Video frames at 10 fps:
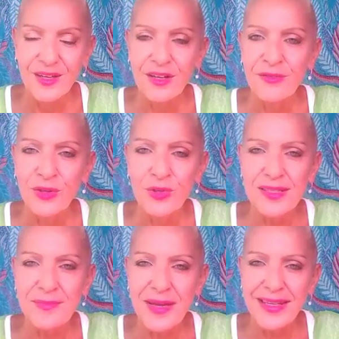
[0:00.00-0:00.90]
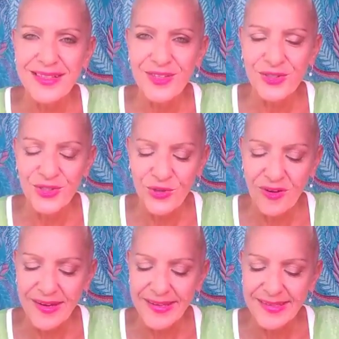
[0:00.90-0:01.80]
Of course, it matters not to
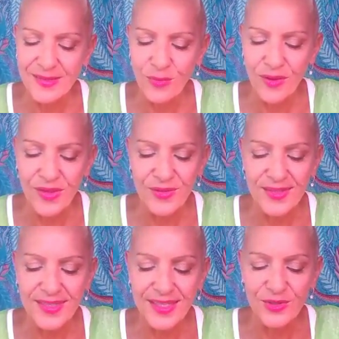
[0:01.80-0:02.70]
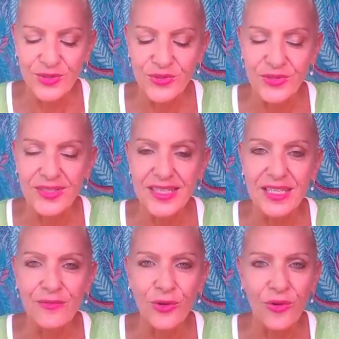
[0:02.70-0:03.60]
grace whether you see or do not
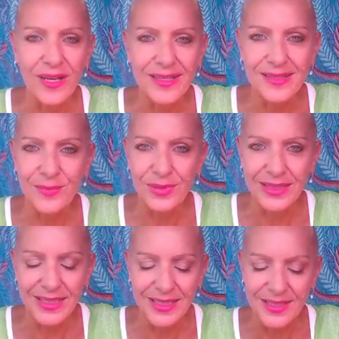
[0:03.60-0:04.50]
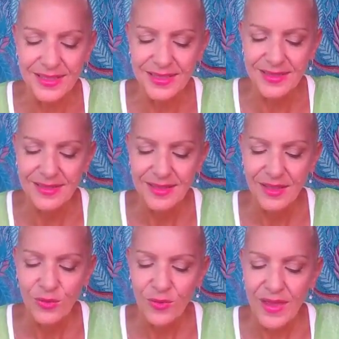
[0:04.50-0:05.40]
see, for grace simply is,
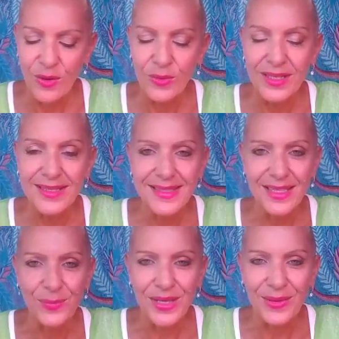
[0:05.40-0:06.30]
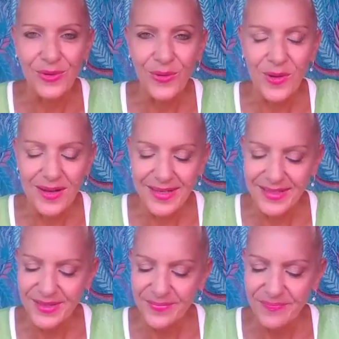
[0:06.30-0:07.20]
without witnessing being required.